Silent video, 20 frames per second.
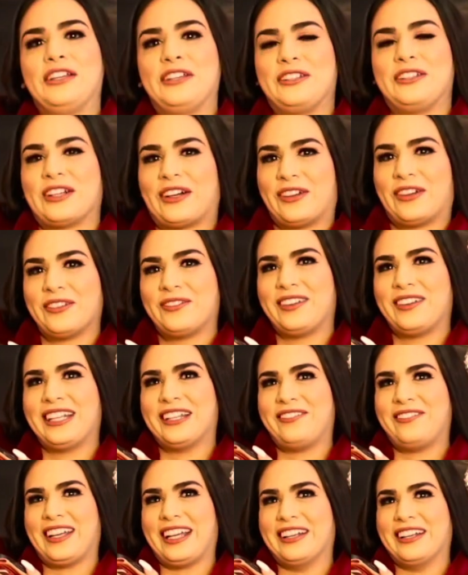You told me
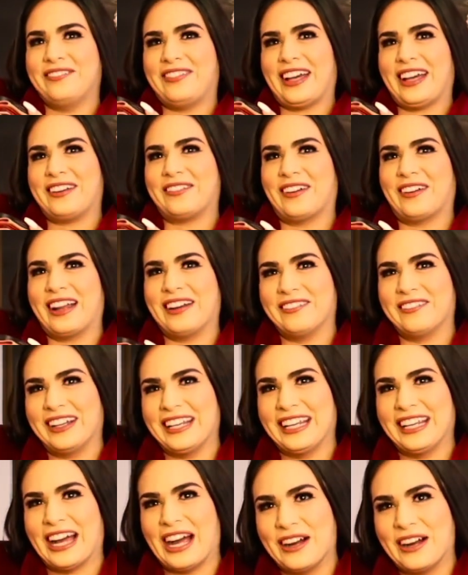to be in bed when
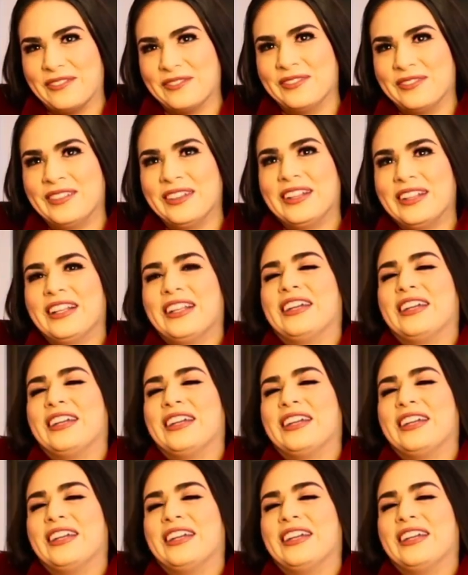we um